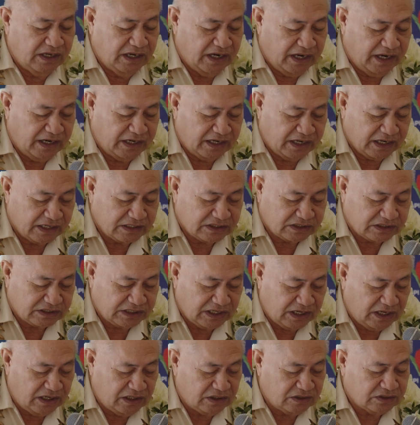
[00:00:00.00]
and
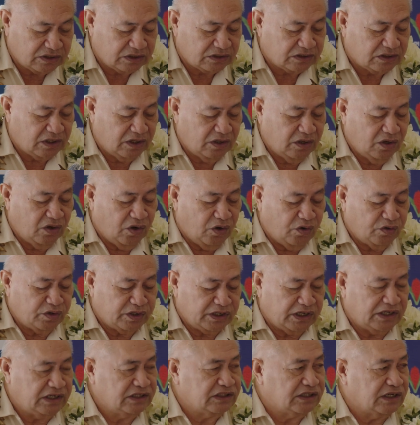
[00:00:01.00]
excels on
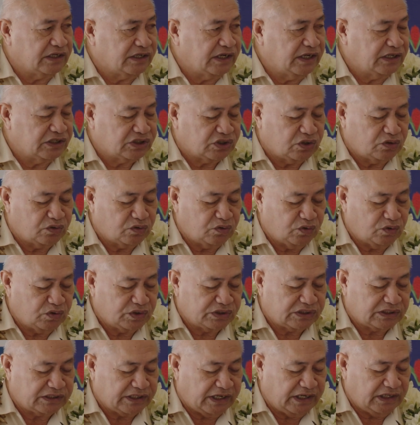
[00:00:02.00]
the international
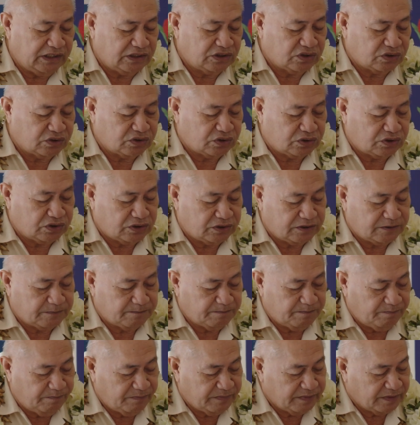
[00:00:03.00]
stage.
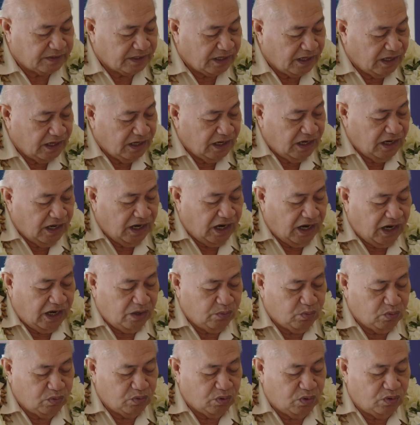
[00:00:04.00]
I
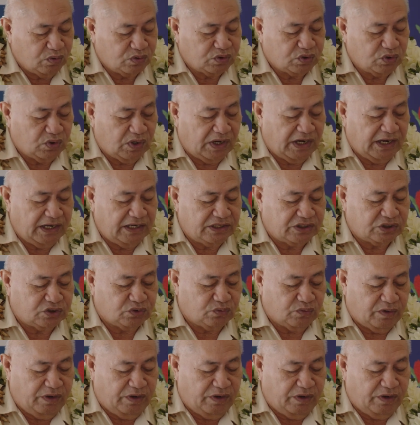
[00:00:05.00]
would also like to